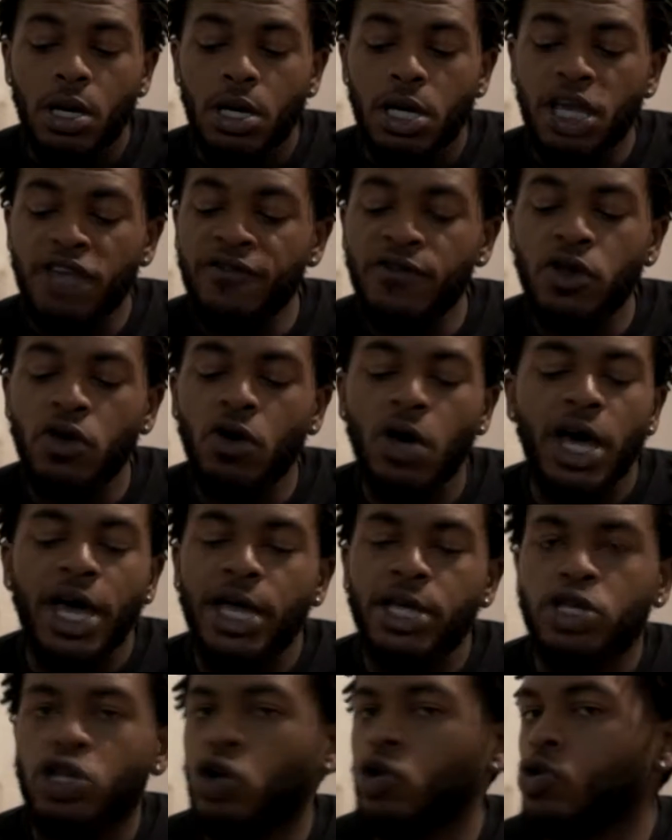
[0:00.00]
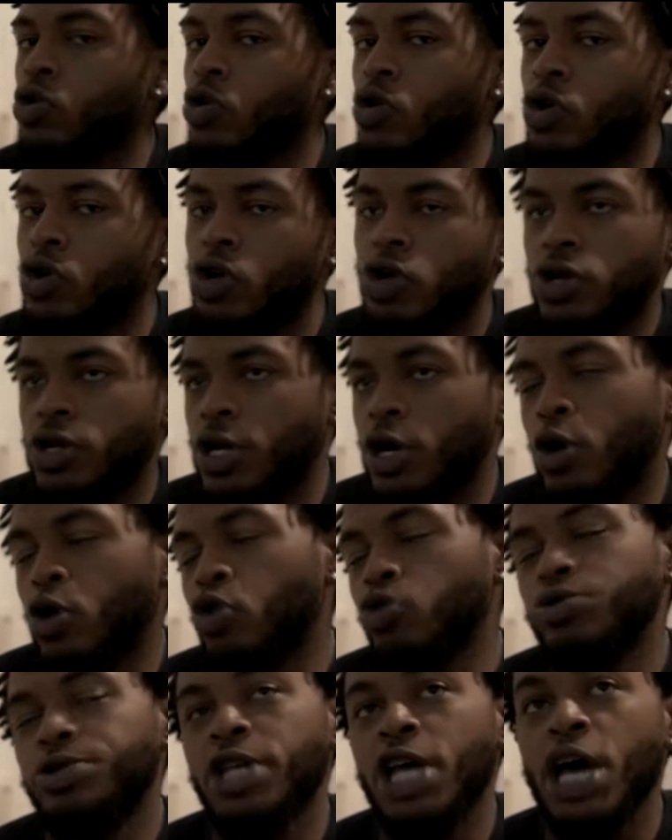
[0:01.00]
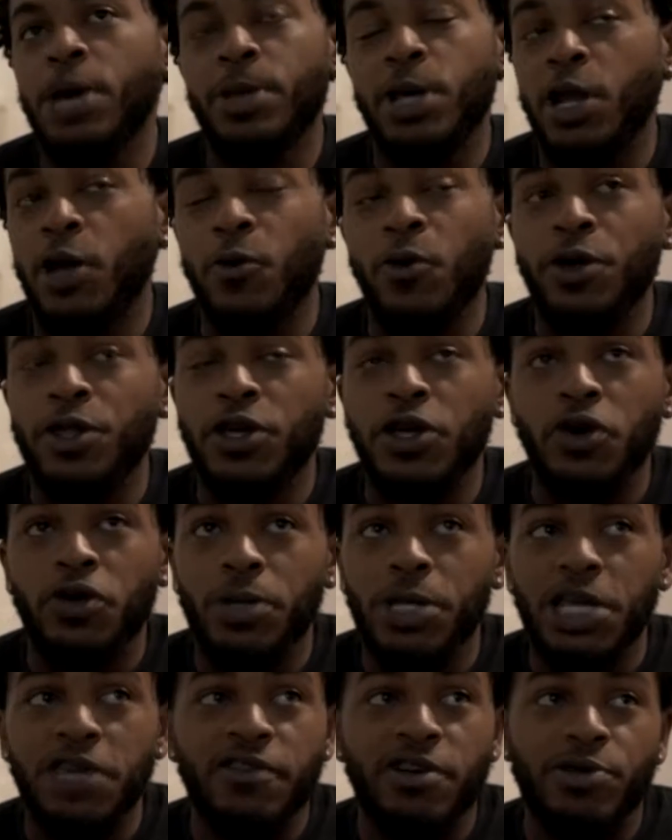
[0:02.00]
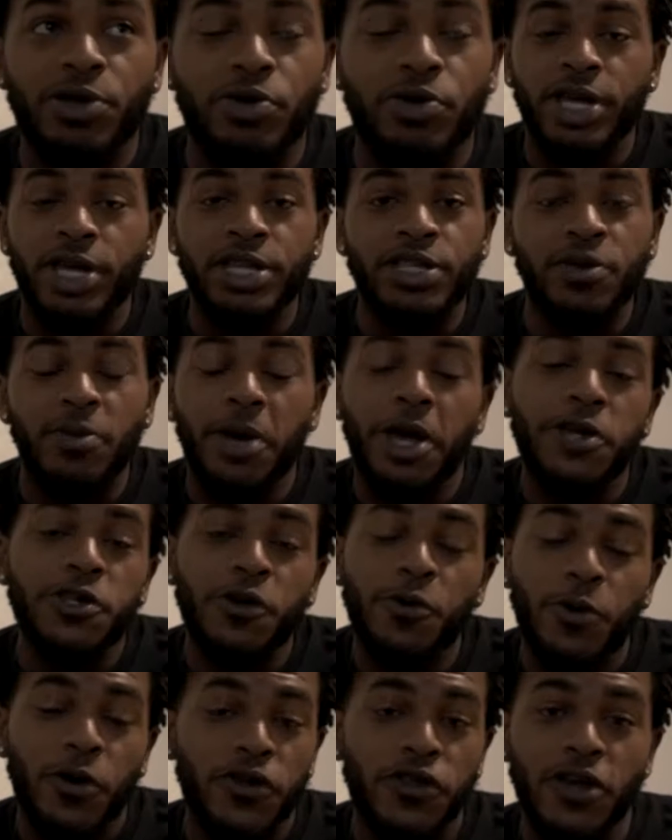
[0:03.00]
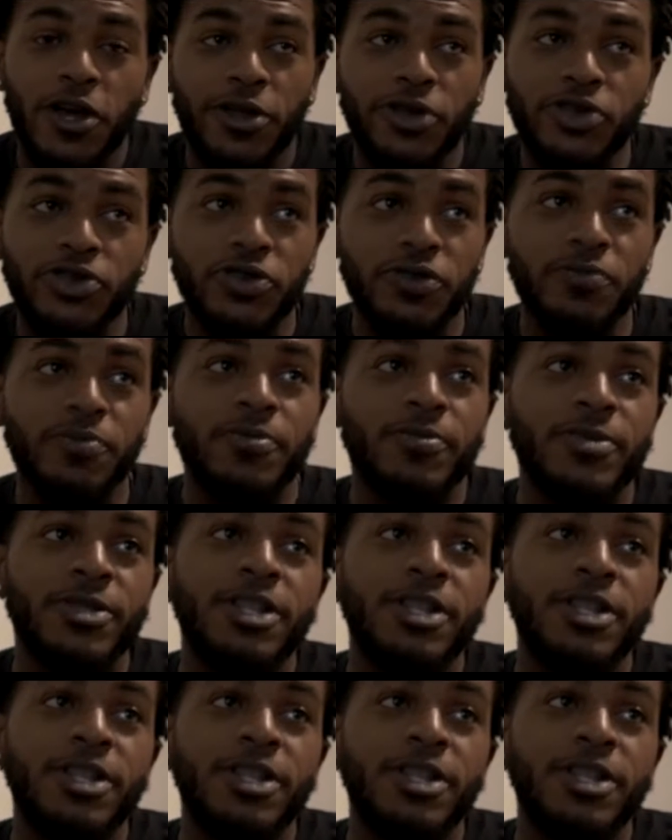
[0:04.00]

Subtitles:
even though I had told her the whole time that I wasn't going to leave, I was take the basketball scholarship.